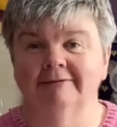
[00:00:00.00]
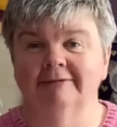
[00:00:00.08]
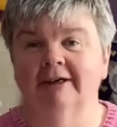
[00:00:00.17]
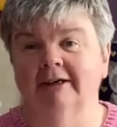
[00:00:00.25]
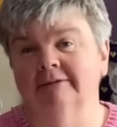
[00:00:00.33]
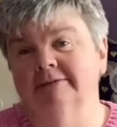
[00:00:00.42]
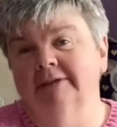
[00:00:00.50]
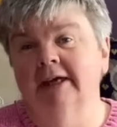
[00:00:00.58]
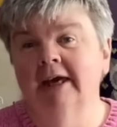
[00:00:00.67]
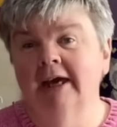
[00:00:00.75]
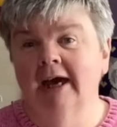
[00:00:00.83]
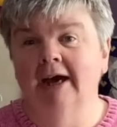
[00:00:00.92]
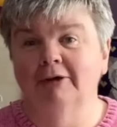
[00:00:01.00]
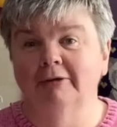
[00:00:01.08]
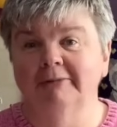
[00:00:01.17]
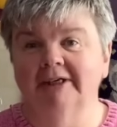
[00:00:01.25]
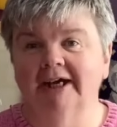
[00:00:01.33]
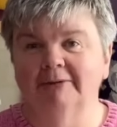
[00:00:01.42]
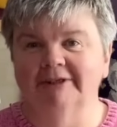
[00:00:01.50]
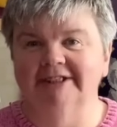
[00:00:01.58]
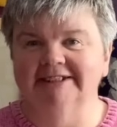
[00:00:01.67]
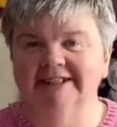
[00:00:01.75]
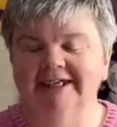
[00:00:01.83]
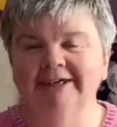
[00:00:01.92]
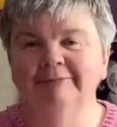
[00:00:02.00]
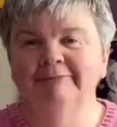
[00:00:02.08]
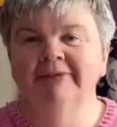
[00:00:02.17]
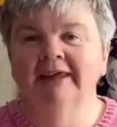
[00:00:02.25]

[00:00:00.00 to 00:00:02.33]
I hope you like what you see.